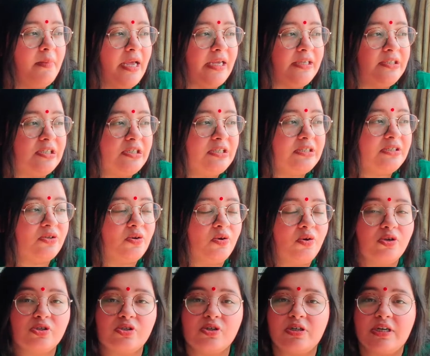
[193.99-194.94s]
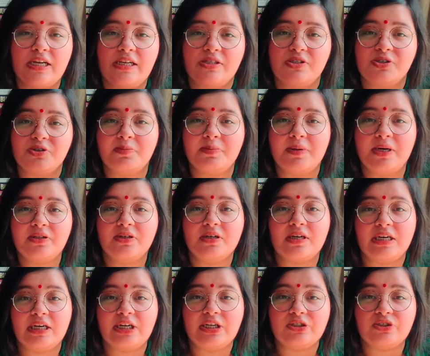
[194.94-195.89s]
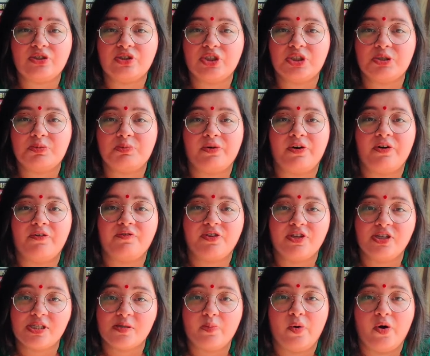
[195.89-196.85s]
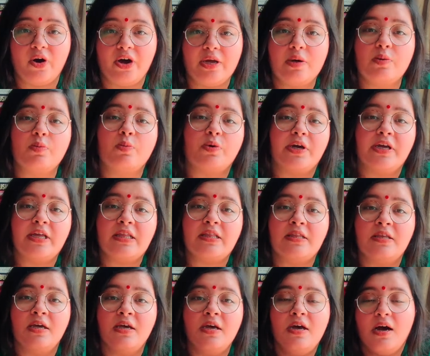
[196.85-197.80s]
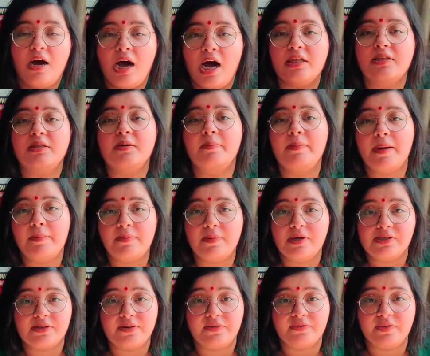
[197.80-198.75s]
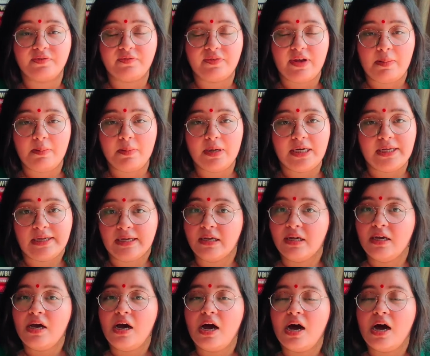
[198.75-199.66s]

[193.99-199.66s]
and just also tells you about the relationship of this boy with other members of the family.